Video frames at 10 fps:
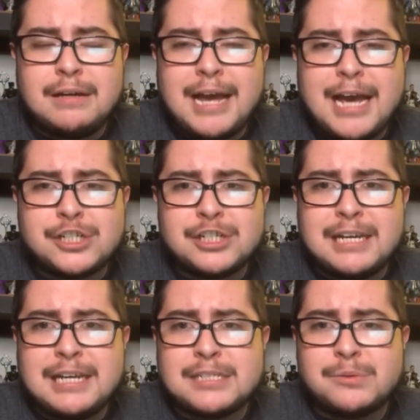
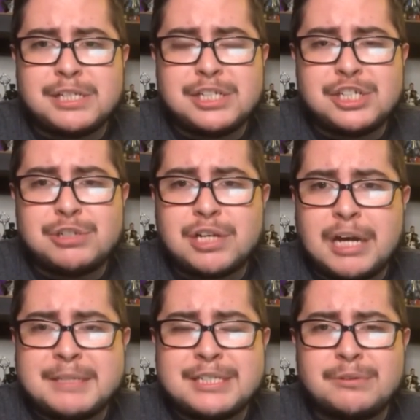Ashley is a reissue.
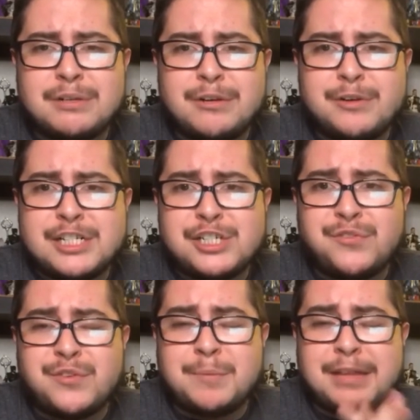Tommy's a reissue
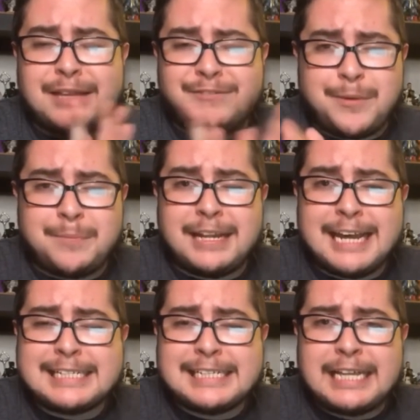from the
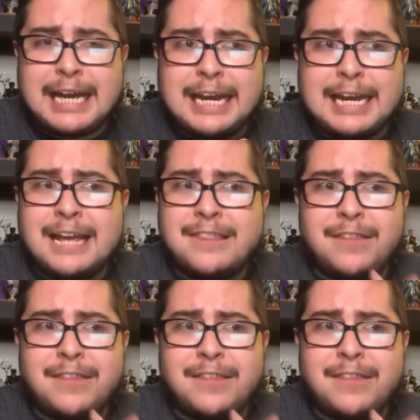Legacy line.